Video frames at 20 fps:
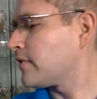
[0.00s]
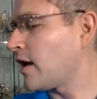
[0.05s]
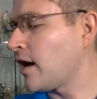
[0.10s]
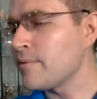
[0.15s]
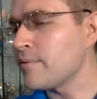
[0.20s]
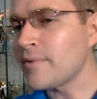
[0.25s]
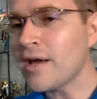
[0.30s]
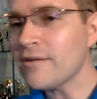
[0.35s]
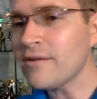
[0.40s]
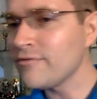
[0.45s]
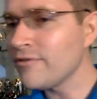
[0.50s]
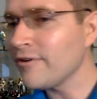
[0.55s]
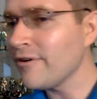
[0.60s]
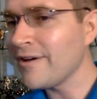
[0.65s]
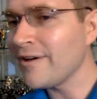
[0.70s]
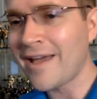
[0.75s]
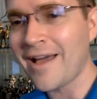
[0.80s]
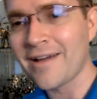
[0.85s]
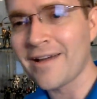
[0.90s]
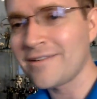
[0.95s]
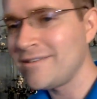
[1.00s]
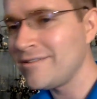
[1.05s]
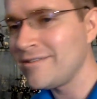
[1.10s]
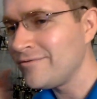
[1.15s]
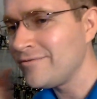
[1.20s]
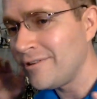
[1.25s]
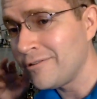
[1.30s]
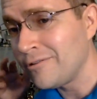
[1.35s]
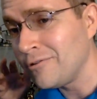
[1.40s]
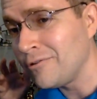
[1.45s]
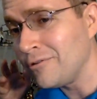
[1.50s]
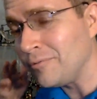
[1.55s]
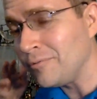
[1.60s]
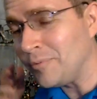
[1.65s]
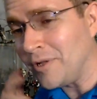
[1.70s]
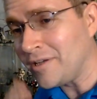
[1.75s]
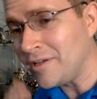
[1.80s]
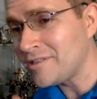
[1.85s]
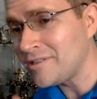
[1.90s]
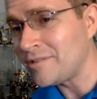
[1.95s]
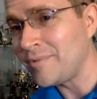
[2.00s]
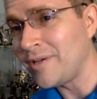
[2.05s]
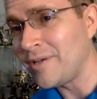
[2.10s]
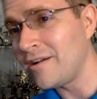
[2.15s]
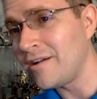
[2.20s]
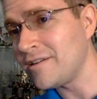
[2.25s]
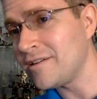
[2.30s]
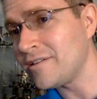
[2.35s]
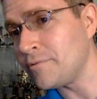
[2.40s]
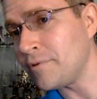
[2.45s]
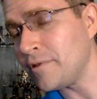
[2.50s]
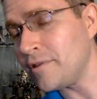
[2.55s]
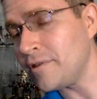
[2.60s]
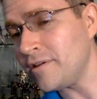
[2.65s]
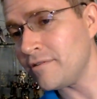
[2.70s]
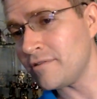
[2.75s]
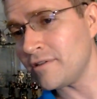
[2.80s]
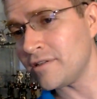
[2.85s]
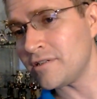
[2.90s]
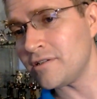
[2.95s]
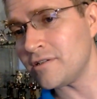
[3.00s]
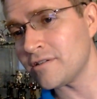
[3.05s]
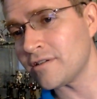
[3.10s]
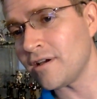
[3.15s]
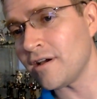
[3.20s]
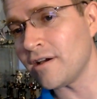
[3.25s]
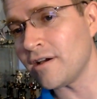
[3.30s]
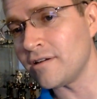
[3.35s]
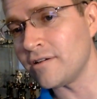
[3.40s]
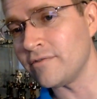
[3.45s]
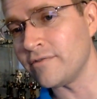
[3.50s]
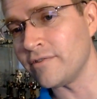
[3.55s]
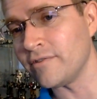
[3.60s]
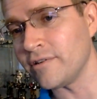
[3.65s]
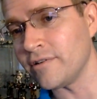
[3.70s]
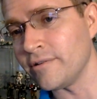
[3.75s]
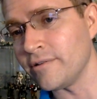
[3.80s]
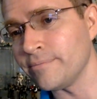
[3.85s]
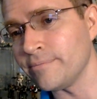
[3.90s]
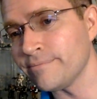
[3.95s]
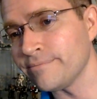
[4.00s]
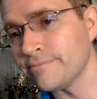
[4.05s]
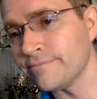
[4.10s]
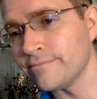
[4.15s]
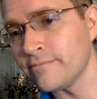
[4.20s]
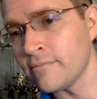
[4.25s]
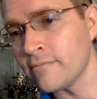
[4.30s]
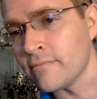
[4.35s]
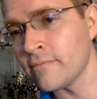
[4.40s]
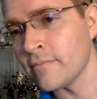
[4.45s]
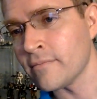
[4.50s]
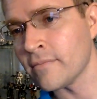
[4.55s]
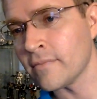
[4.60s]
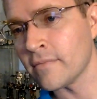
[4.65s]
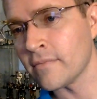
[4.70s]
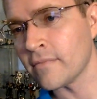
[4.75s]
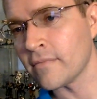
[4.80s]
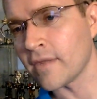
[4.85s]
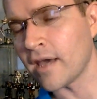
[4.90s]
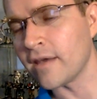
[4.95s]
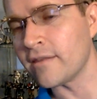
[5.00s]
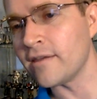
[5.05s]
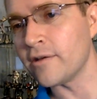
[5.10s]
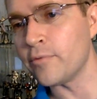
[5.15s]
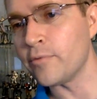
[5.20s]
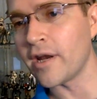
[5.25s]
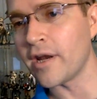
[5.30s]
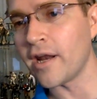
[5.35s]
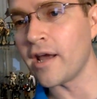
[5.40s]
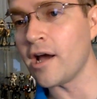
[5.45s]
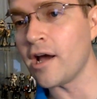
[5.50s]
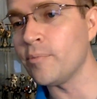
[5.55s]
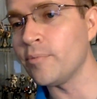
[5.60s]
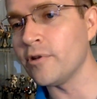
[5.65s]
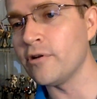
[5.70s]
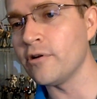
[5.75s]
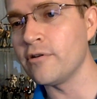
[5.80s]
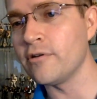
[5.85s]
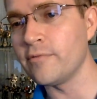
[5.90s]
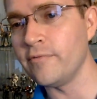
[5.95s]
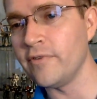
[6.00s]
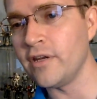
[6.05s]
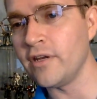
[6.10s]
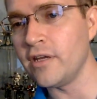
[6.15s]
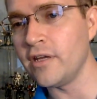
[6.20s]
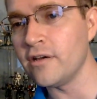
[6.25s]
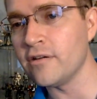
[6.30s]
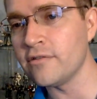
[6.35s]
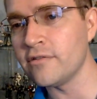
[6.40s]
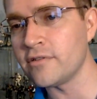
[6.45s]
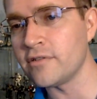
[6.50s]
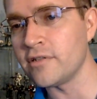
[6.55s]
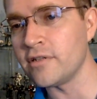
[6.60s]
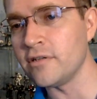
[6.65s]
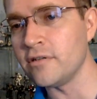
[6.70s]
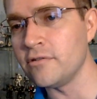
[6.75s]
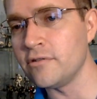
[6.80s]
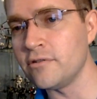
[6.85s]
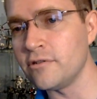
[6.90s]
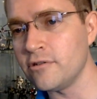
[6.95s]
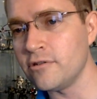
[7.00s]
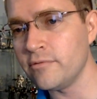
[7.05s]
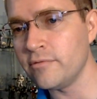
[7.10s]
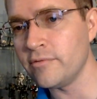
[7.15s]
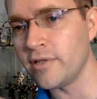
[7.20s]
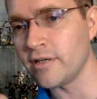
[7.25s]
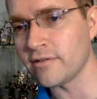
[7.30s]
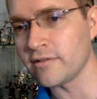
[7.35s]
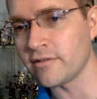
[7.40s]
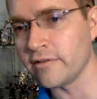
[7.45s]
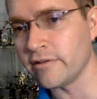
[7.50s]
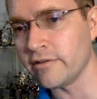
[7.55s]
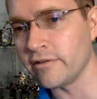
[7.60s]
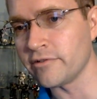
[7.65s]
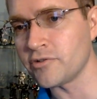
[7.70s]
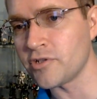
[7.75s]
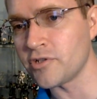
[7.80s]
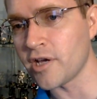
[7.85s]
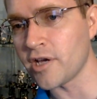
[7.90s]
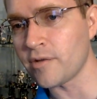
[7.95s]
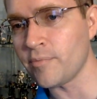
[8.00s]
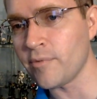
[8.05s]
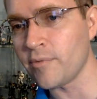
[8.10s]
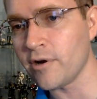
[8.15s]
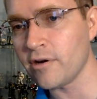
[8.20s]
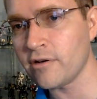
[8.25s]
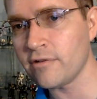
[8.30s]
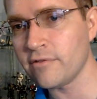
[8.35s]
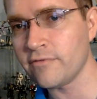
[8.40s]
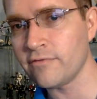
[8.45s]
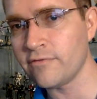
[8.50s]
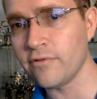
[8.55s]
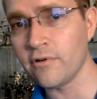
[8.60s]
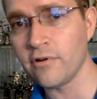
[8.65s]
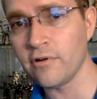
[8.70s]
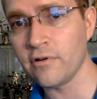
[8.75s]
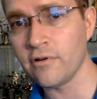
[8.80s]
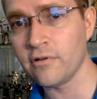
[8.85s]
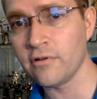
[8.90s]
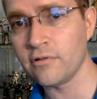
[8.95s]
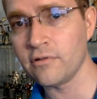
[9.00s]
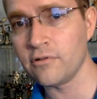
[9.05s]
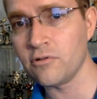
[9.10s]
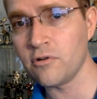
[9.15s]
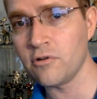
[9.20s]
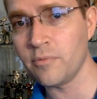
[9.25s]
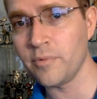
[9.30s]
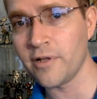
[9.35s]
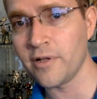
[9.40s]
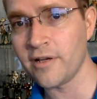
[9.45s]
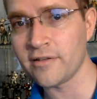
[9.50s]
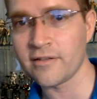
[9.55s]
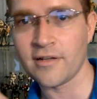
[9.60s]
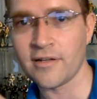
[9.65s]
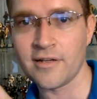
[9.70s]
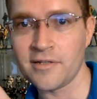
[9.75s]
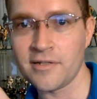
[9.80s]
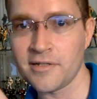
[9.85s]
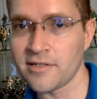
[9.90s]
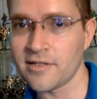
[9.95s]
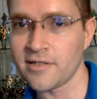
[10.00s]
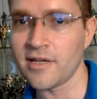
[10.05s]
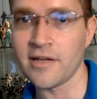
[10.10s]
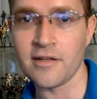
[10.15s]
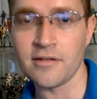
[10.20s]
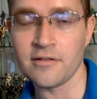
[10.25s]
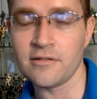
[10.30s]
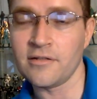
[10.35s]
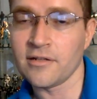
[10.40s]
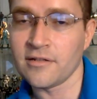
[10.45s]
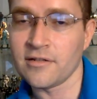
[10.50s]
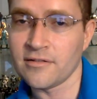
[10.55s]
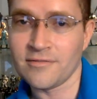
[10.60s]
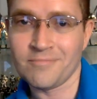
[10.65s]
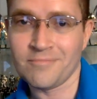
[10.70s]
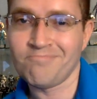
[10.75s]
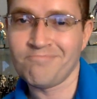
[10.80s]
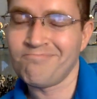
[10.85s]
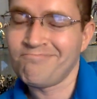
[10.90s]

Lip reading: I'm not very active on Google+, to be honest with you. It's just kind of a... I think when I upload videos to YouTube, there's a little check mark for Google+, and I just hit it, just